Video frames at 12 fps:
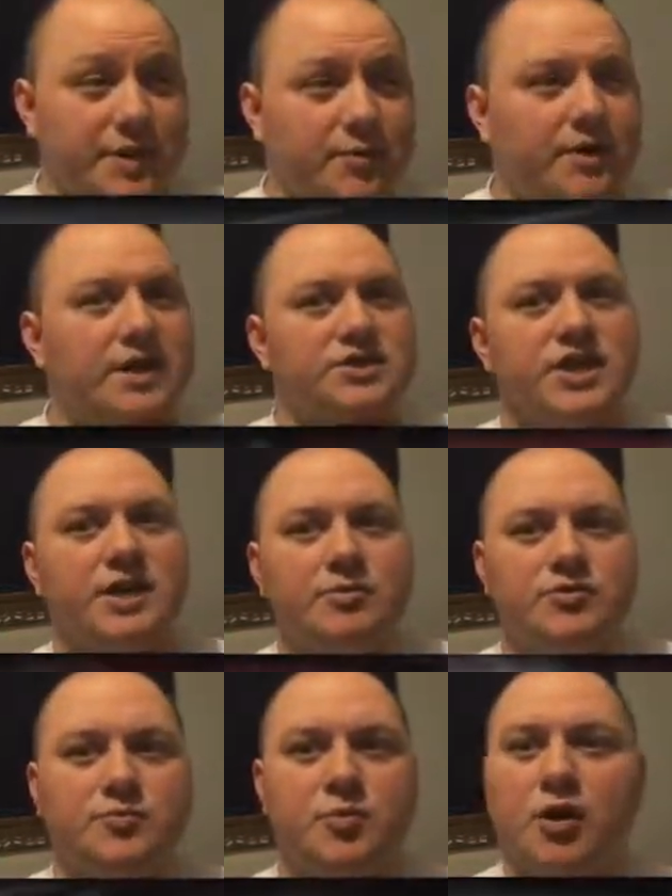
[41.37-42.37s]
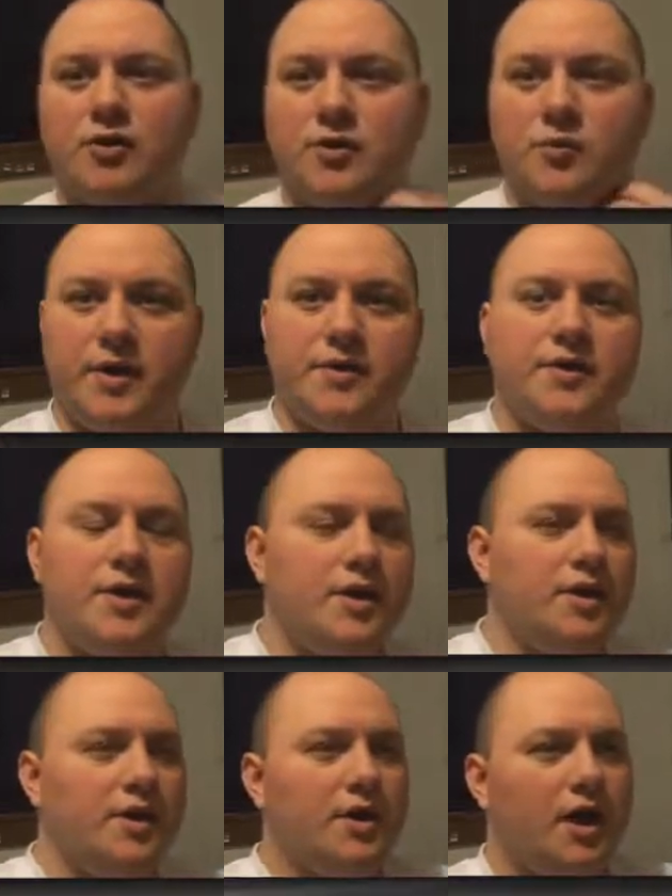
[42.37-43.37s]
They were actually able to partner with
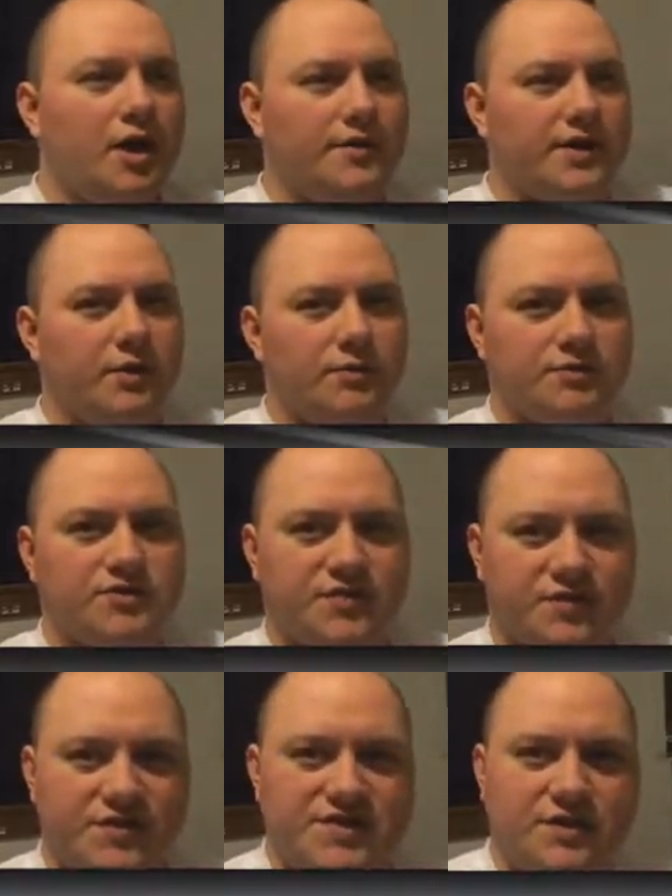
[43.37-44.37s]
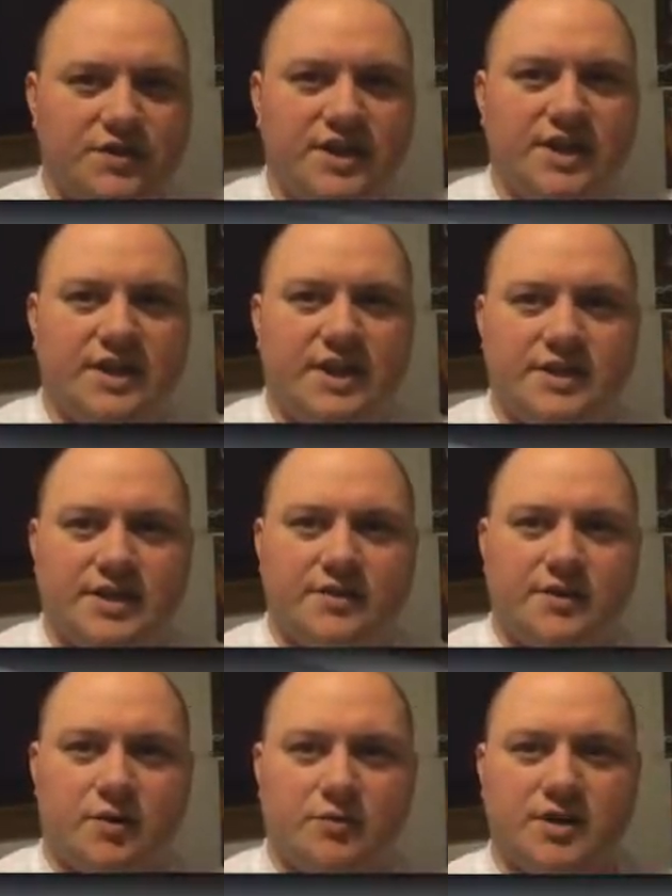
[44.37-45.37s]
the owners of the facility and get
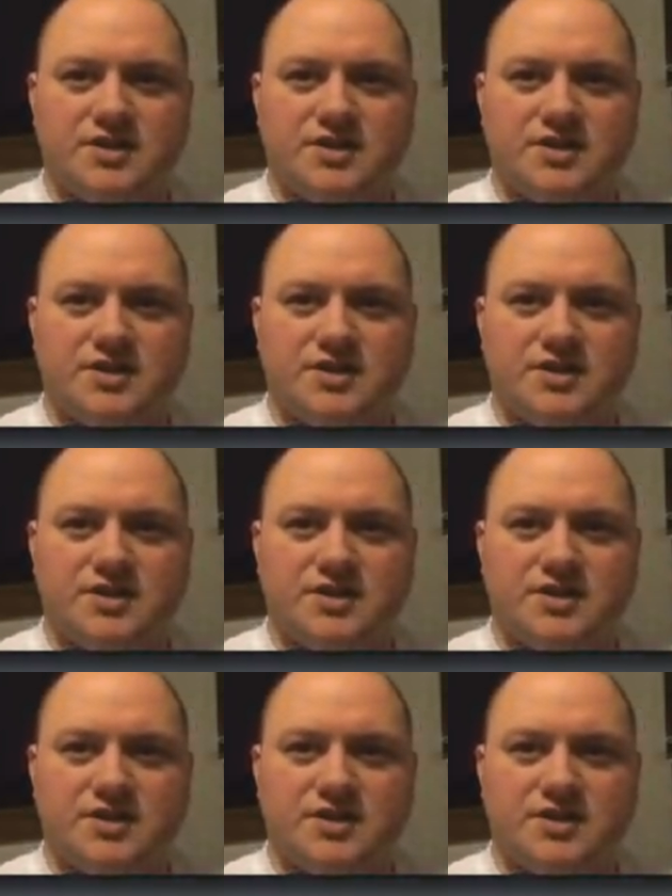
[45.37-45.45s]
their own,